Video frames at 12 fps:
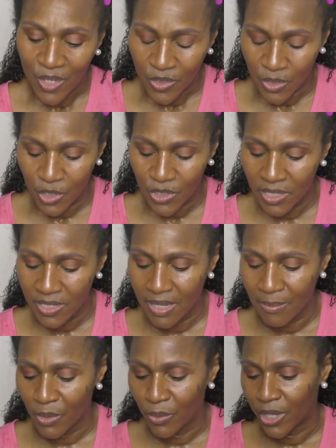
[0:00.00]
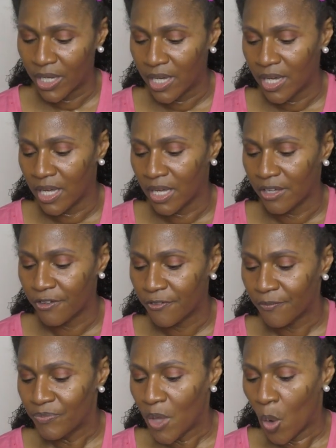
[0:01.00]
So just a summary of
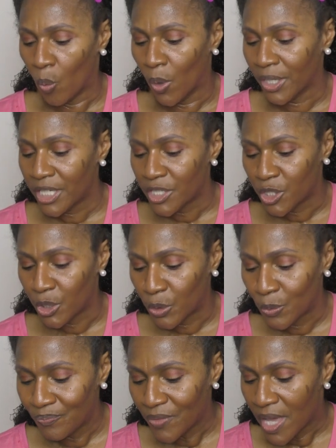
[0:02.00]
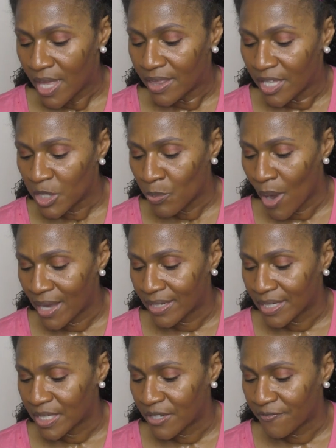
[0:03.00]
what it do. This
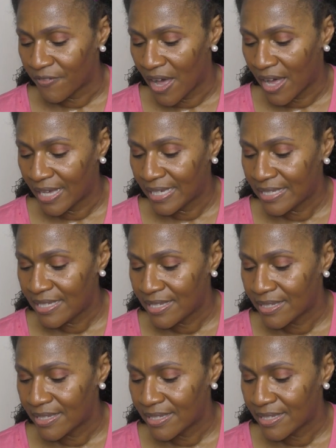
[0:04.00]
product defines